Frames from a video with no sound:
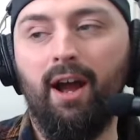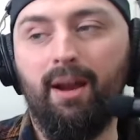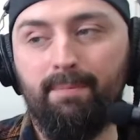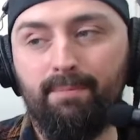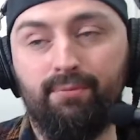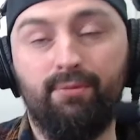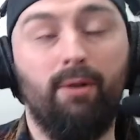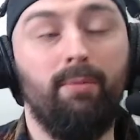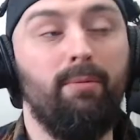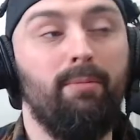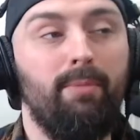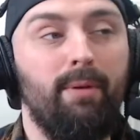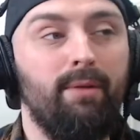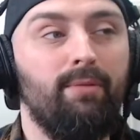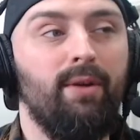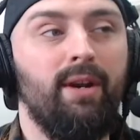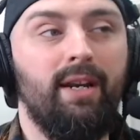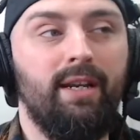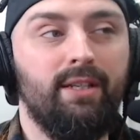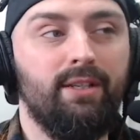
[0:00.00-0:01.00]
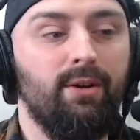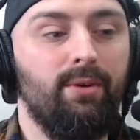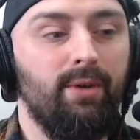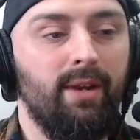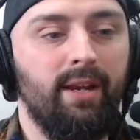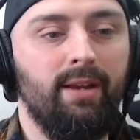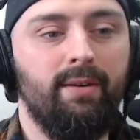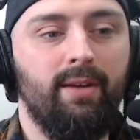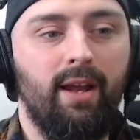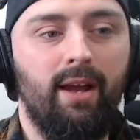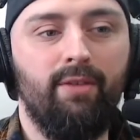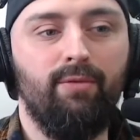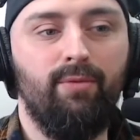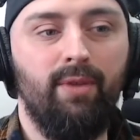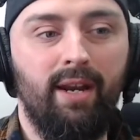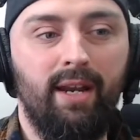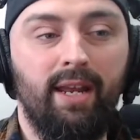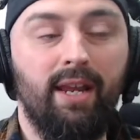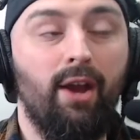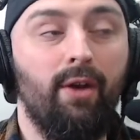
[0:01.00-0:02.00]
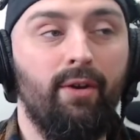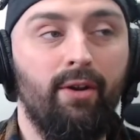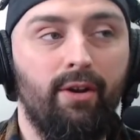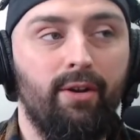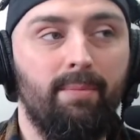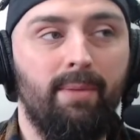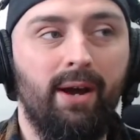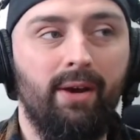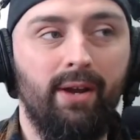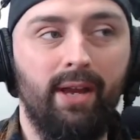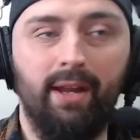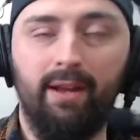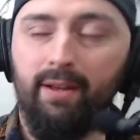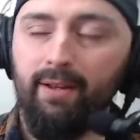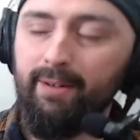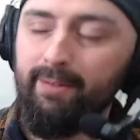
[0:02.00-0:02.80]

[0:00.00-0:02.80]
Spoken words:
I'd probably really salty and like really going on about it.